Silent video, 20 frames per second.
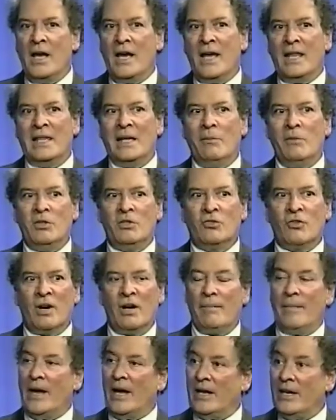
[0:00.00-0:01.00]
And then we'd try
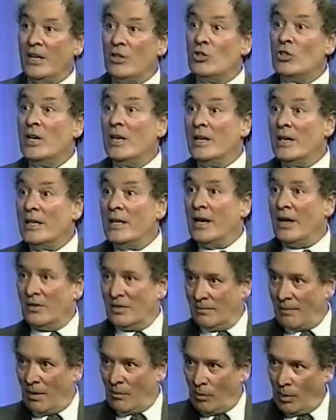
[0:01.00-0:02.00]
to make an educated guess about